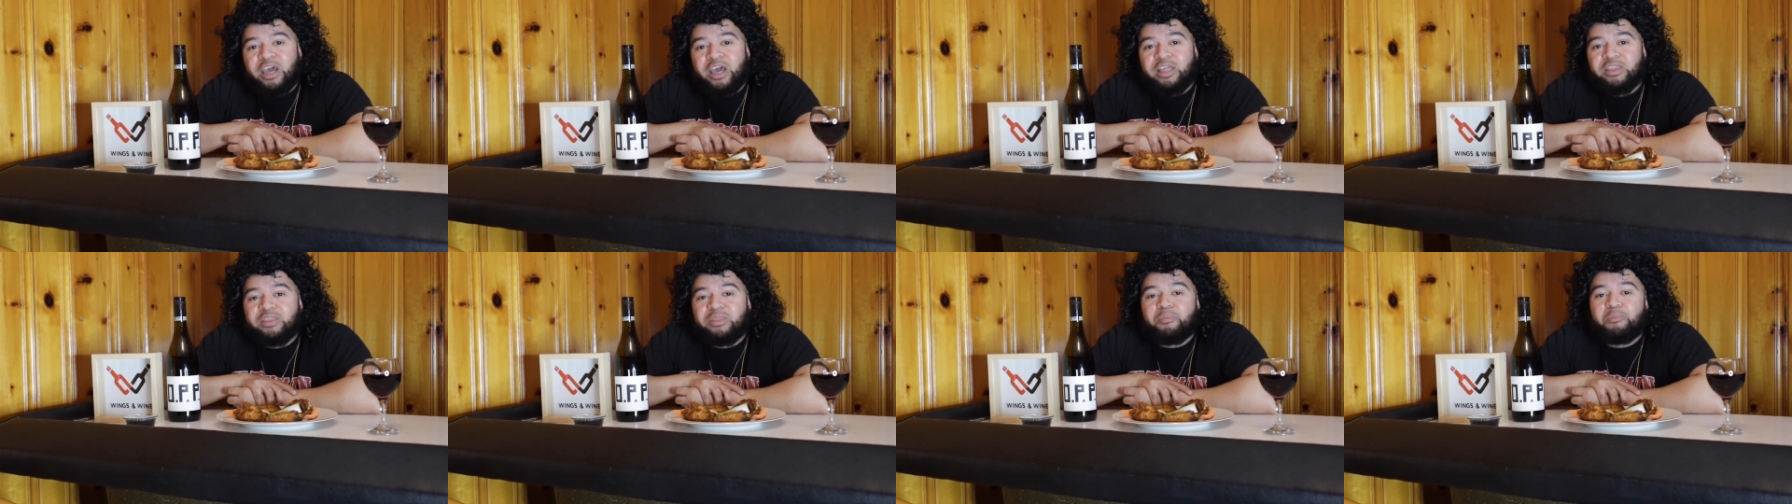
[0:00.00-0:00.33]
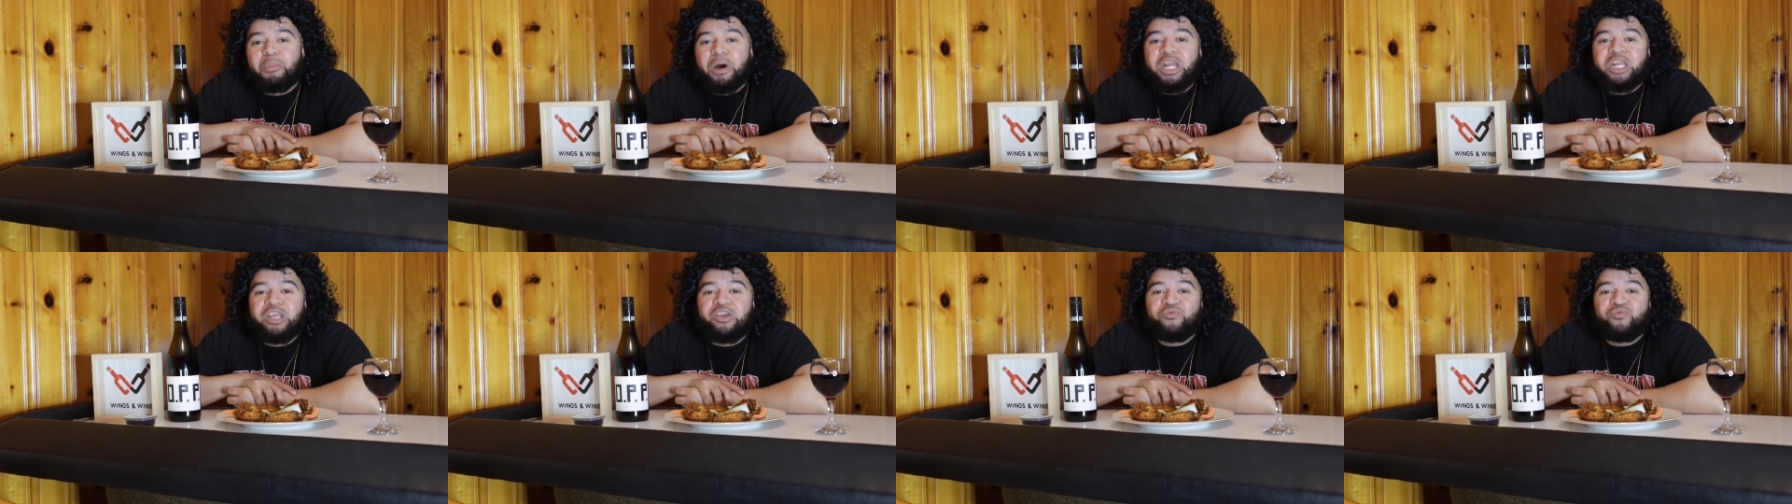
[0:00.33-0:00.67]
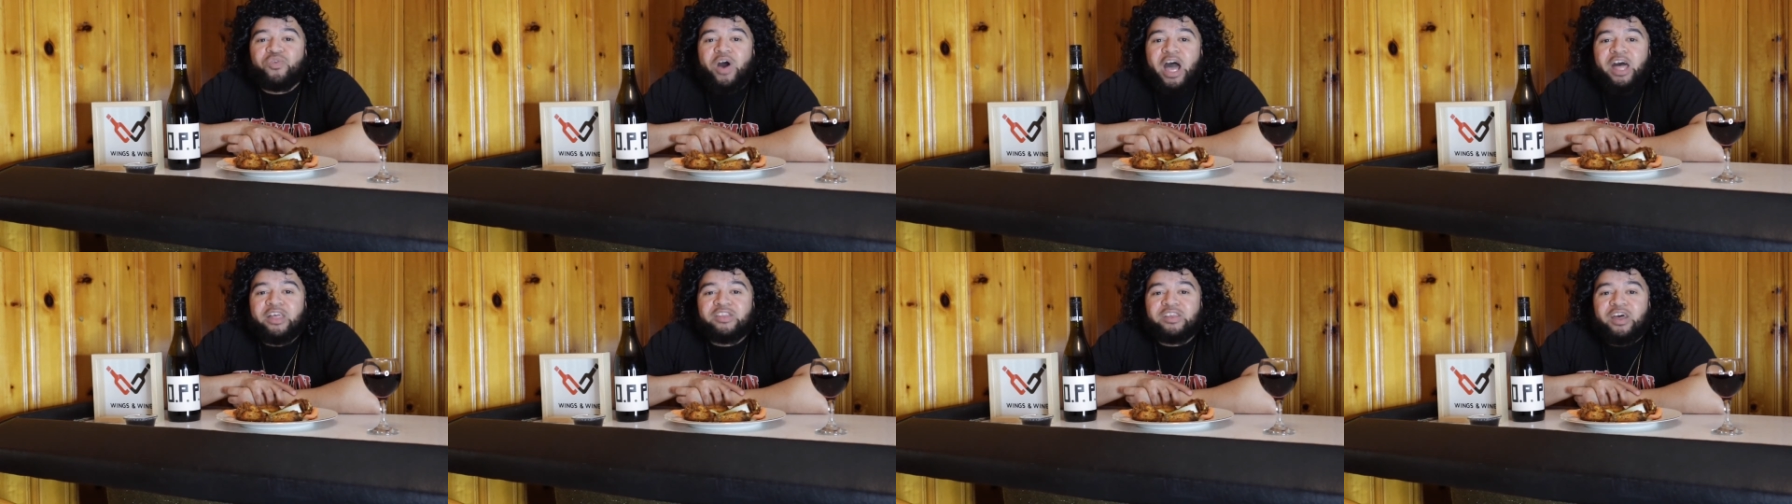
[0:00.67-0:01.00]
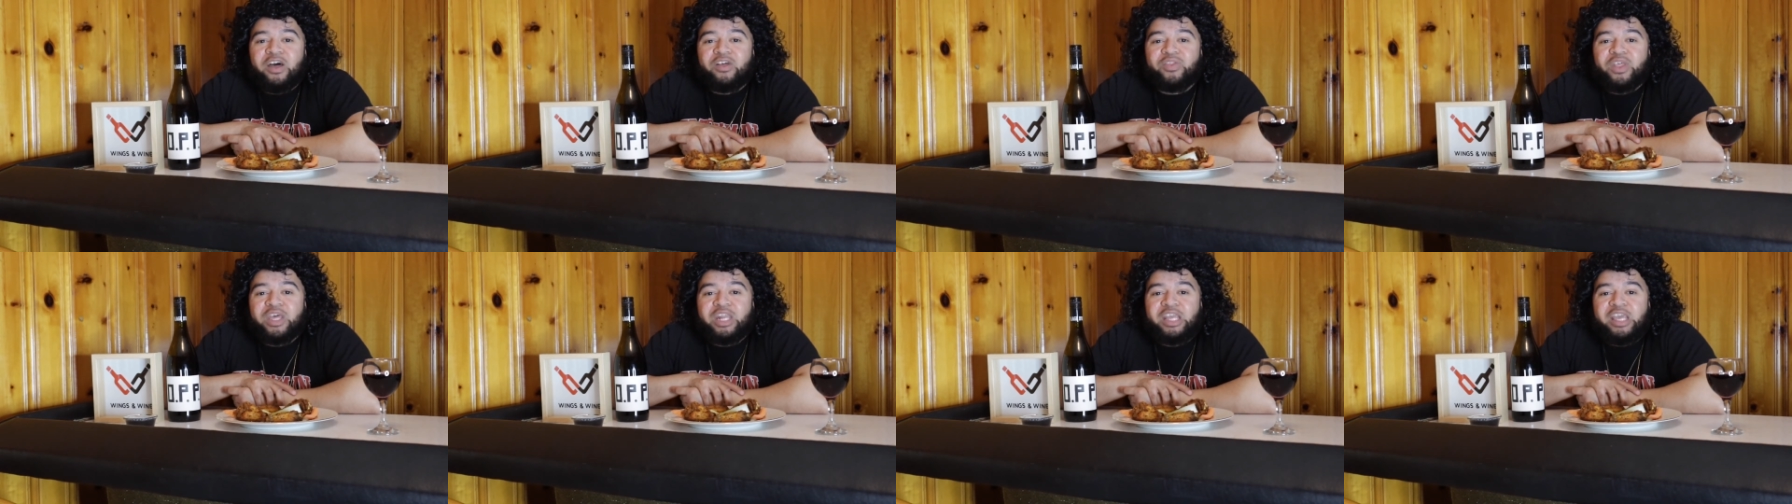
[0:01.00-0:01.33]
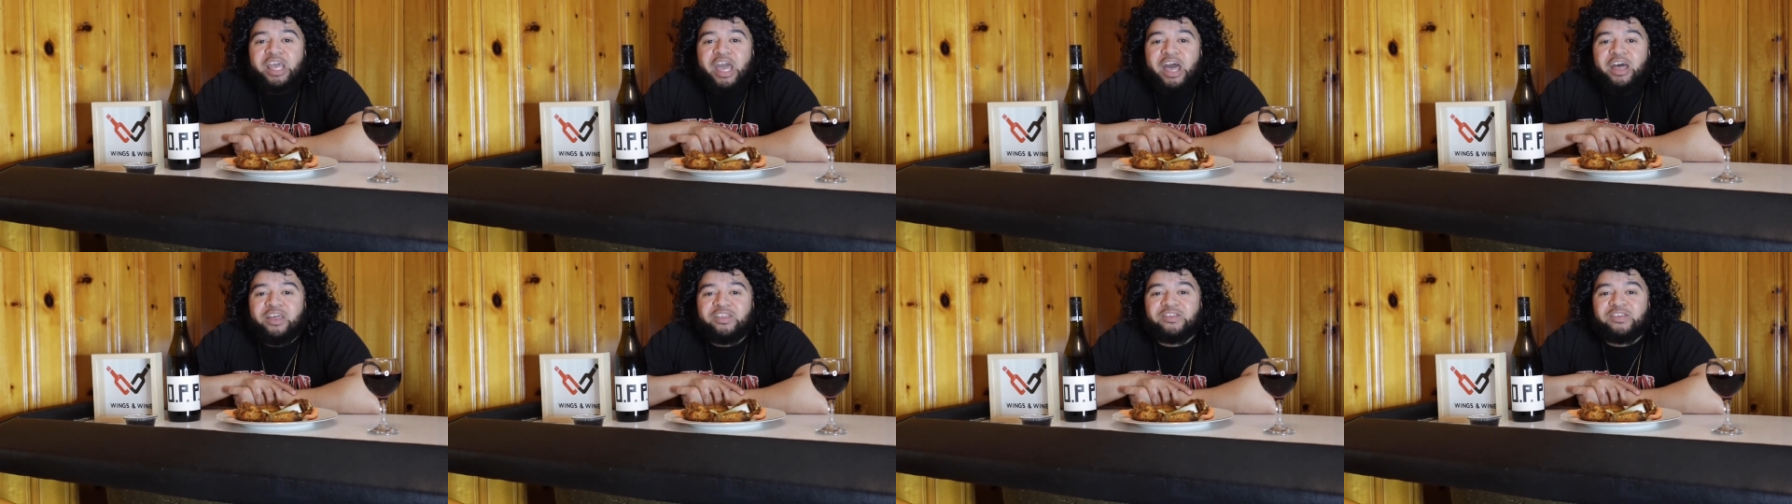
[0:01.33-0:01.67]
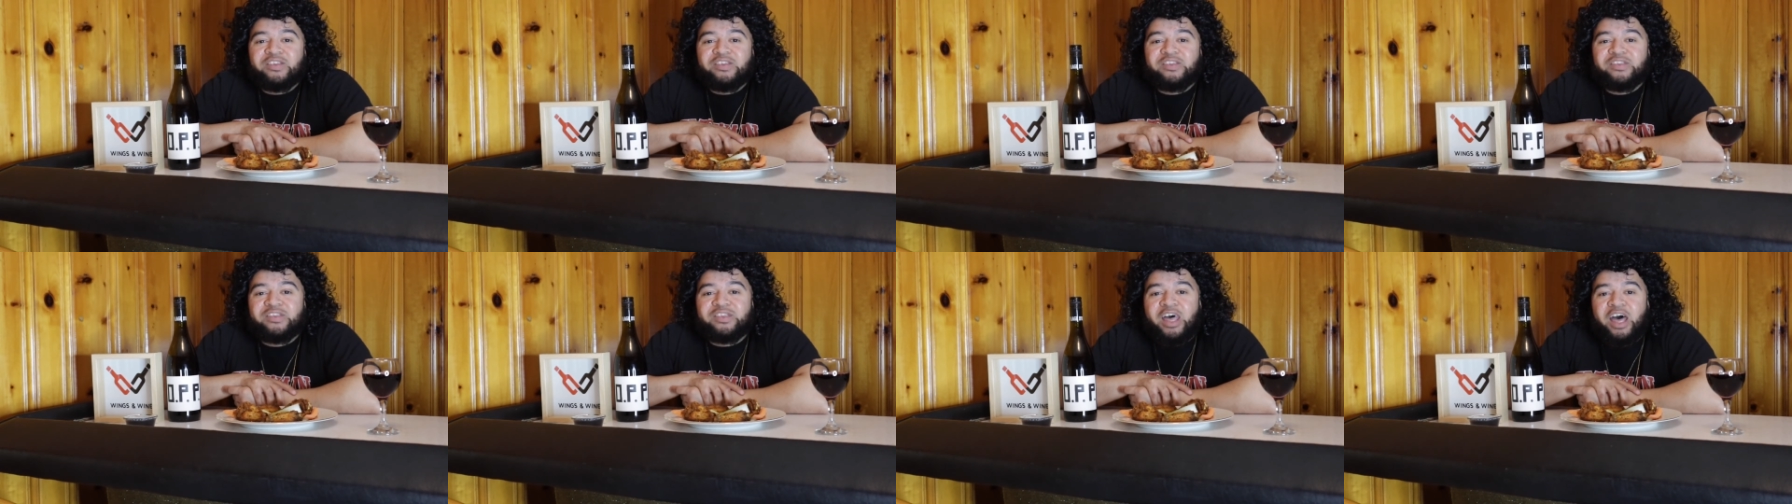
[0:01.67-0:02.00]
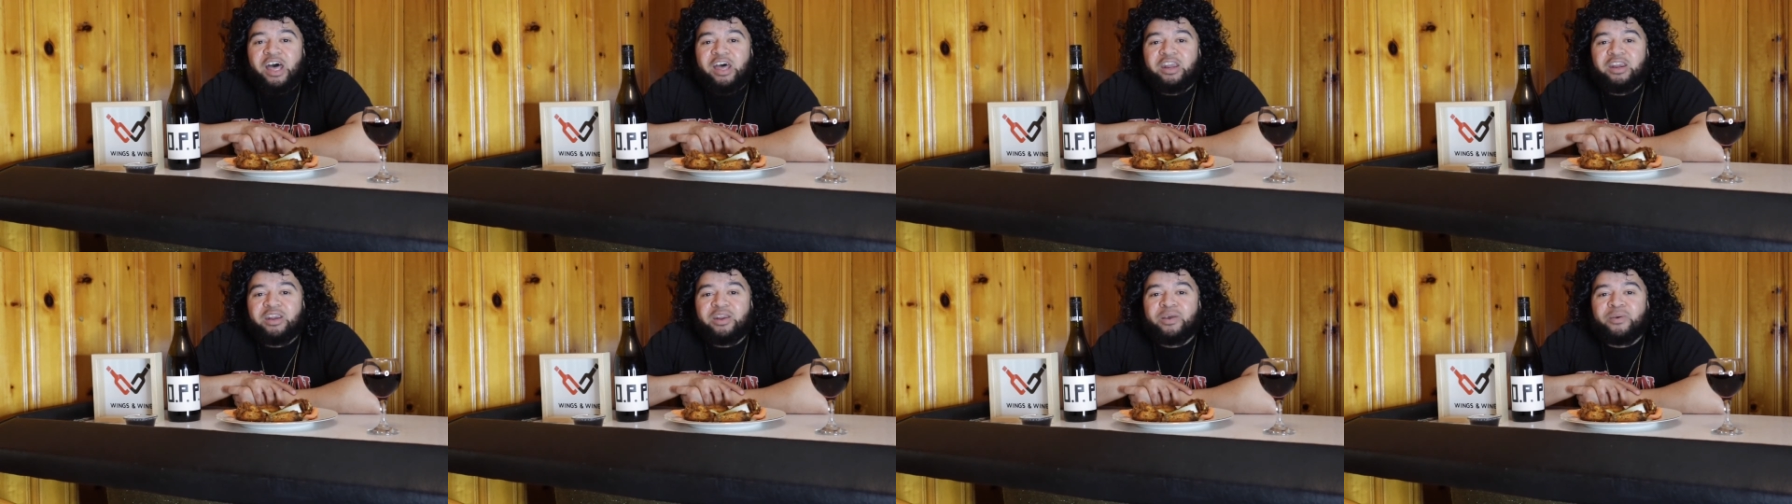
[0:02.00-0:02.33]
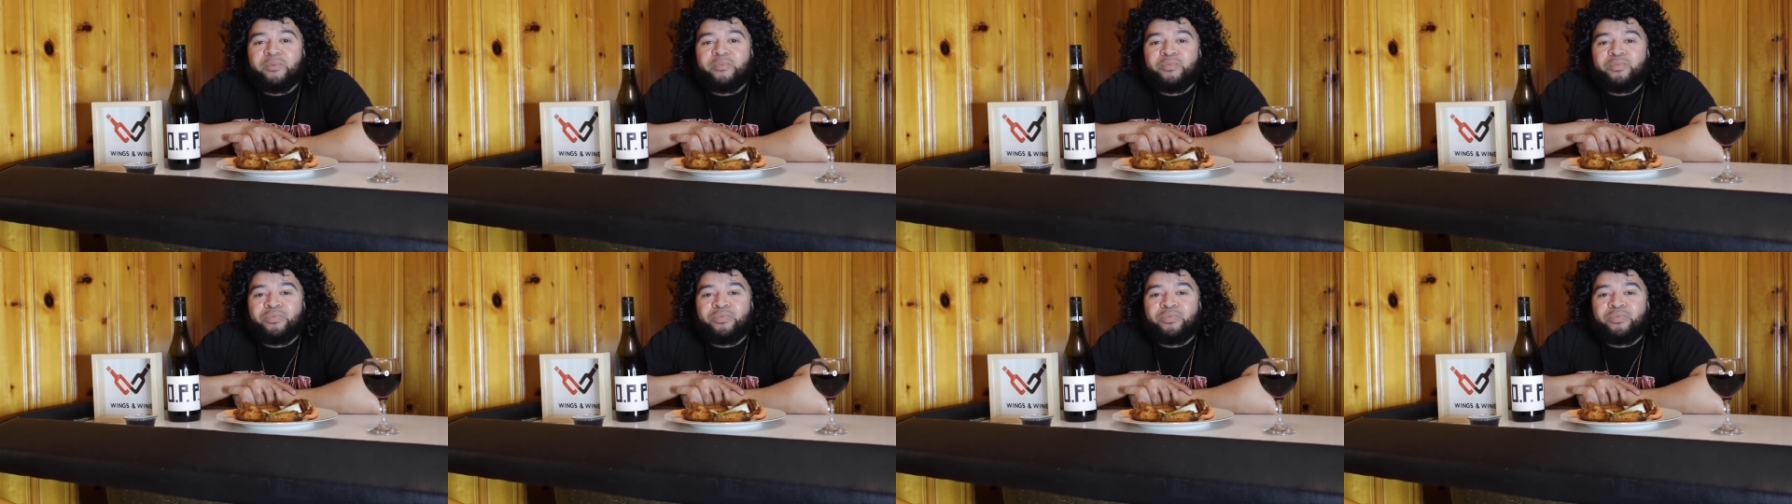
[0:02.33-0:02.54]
But he finds out that he has a son